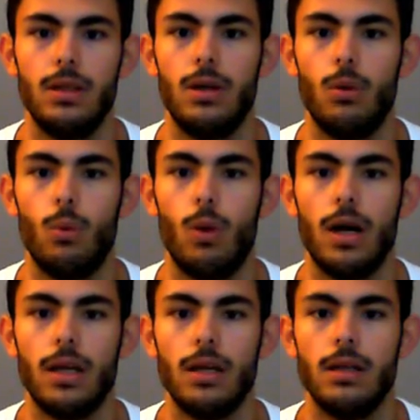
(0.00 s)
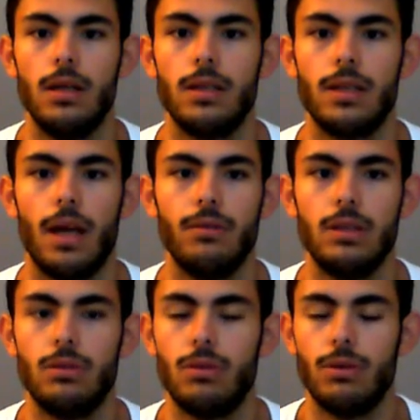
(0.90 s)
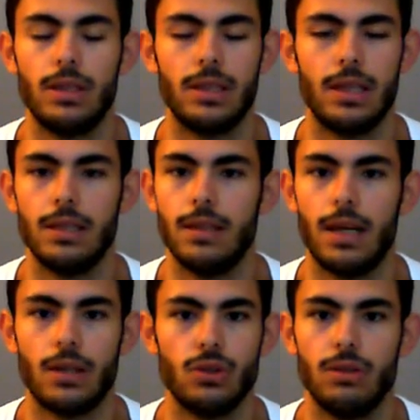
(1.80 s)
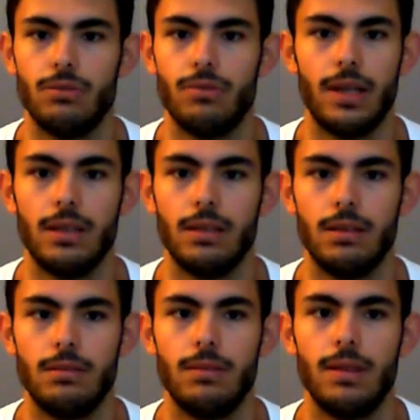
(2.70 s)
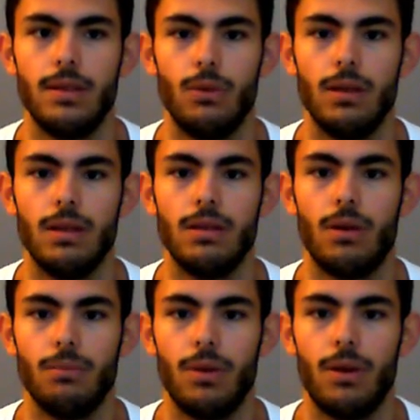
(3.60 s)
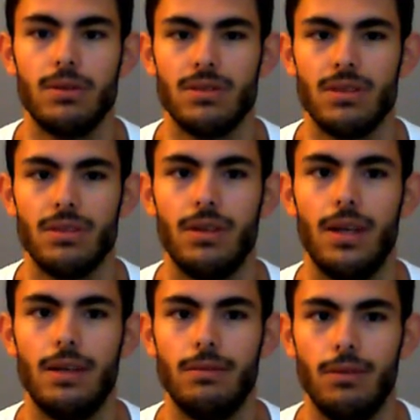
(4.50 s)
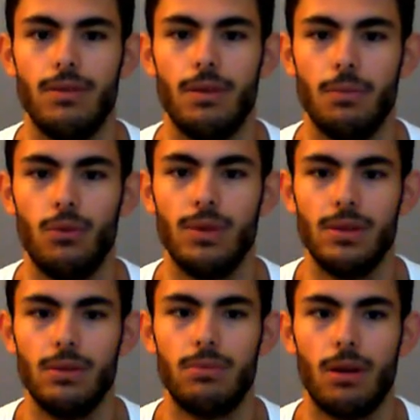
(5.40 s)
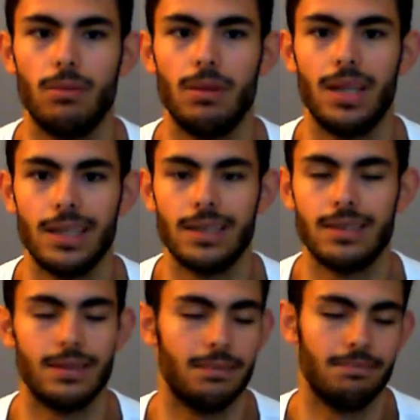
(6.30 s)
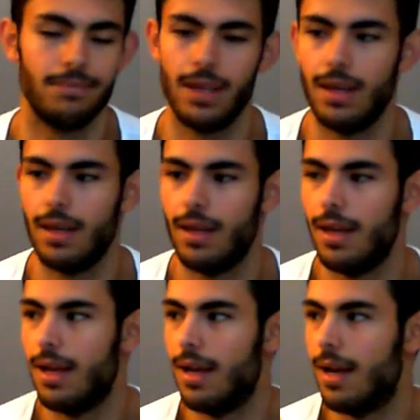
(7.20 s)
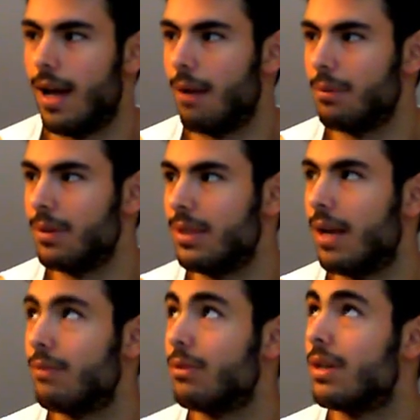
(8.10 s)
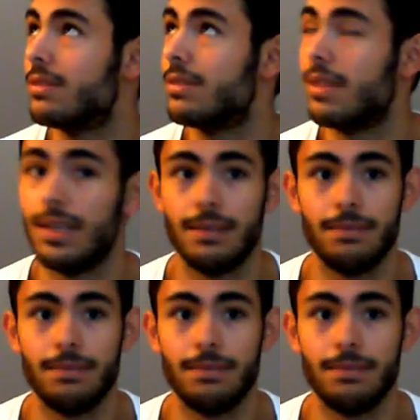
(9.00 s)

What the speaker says: why Kevin Leroney can't actually fail do a little comparison with a movie probably like. So I mean, have a nice day.